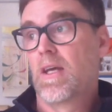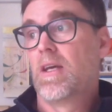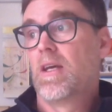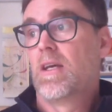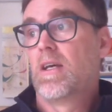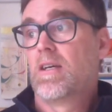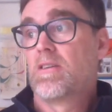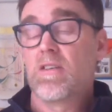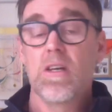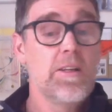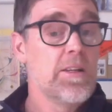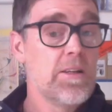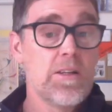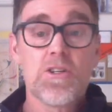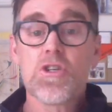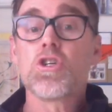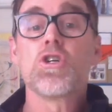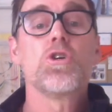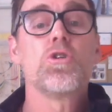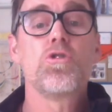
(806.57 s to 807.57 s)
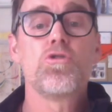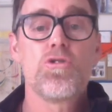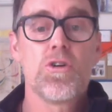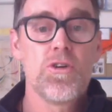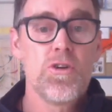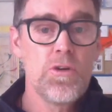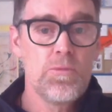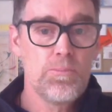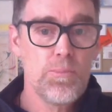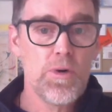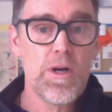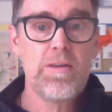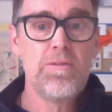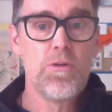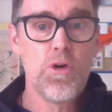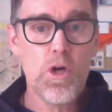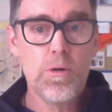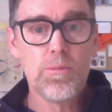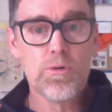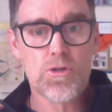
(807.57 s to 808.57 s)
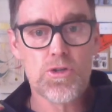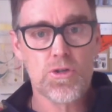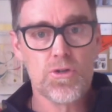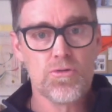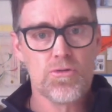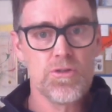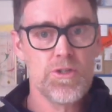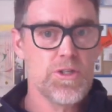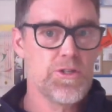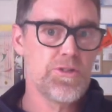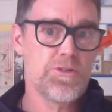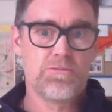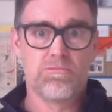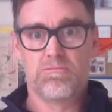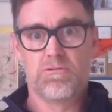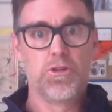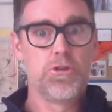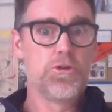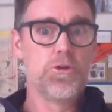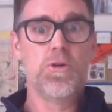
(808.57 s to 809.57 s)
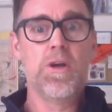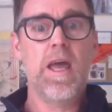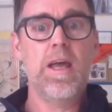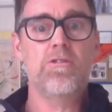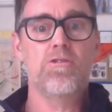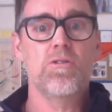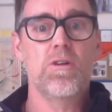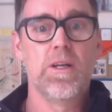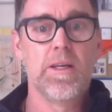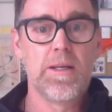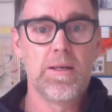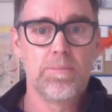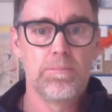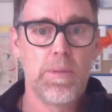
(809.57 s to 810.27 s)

Something that children, pre-verbal children, just do naturally.